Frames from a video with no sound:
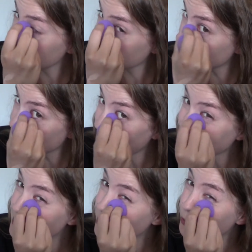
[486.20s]
interact
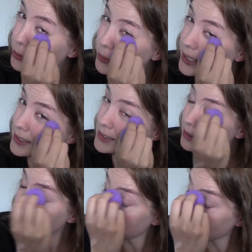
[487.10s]
in different ways
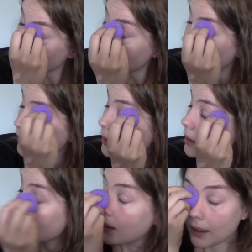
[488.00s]
and make...
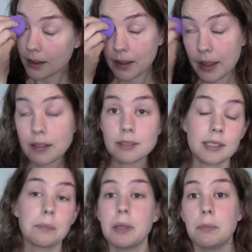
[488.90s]
and
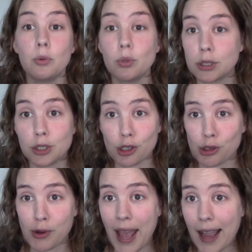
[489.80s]
some people would just
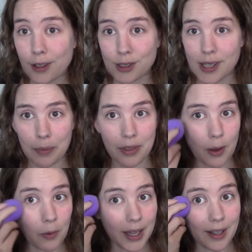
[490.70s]
react to something
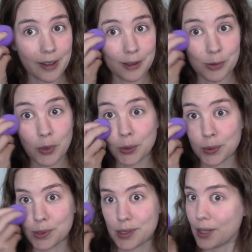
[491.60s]
while others
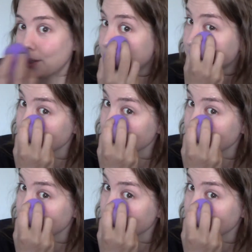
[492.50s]
won't, so